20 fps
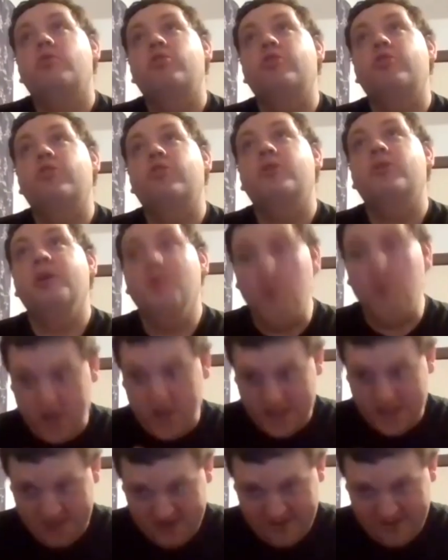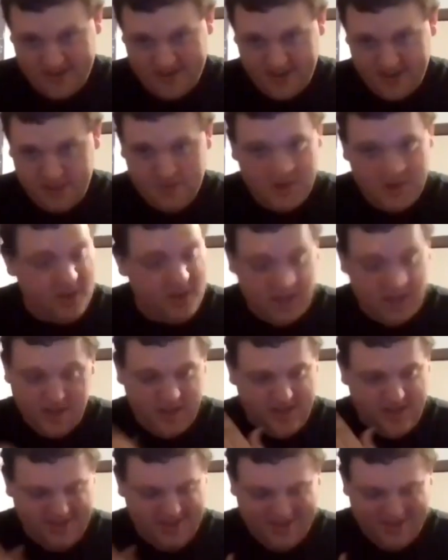31. I'm, You're
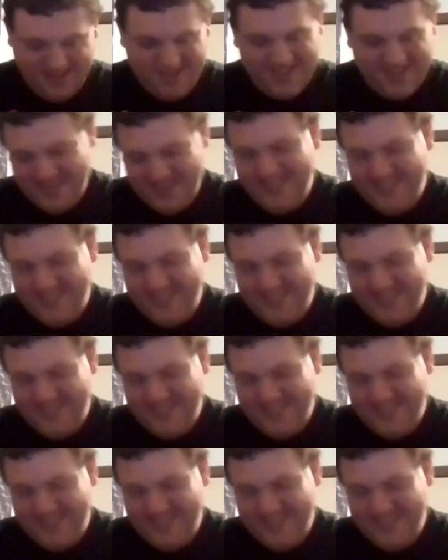31.